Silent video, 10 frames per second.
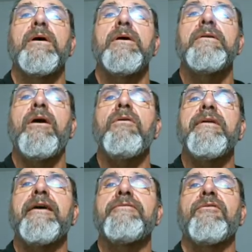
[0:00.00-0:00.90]
Know
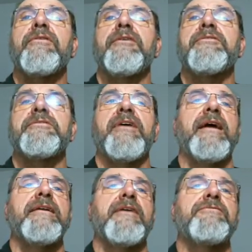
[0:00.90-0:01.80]
therefore and
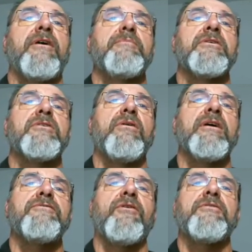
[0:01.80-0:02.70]
understand that from the going
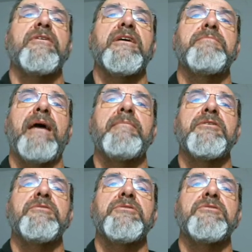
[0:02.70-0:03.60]
forth of the commandment
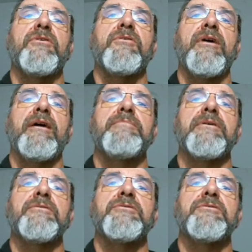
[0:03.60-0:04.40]
to restore and build